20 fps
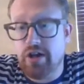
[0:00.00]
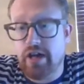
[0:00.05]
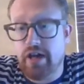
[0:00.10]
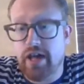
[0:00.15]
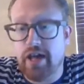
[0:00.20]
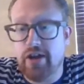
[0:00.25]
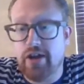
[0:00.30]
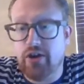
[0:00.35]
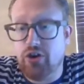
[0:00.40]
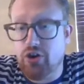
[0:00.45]

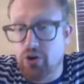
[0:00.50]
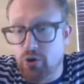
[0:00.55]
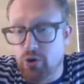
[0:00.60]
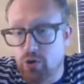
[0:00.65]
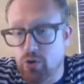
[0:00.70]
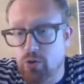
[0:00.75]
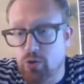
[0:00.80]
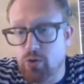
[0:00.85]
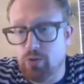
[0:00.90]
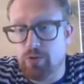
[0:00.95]
and
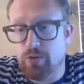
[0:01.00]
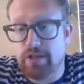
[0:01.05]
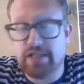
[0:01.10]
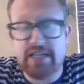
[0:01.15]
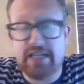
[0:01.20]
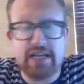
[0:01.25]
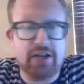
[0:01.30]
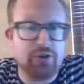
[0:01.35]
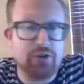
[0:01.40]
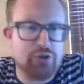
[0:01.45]
know that
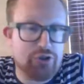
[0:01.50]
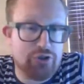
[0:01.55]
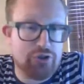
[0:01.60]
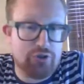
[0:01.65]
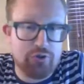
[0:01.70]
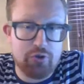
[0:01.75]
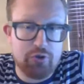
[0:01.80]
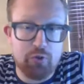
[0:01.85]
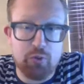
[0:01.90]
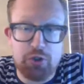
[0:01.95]
they
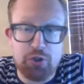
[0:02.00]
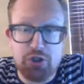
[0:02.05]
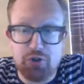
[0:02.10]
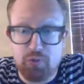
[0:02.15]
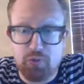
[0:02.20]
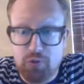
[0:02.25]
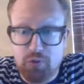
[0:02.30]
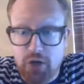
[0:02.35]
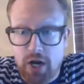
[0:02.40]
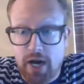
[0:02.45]
understood what you
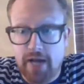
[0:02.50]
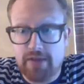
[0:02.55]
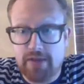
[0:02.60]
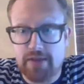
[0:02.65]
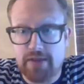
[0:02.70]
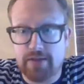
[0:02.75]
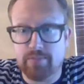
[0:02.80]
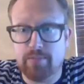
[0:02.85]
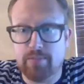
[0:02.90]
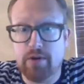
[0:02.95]
taught
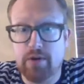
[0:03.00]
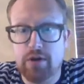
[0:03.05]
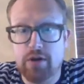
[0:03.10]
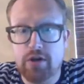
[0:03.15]
them?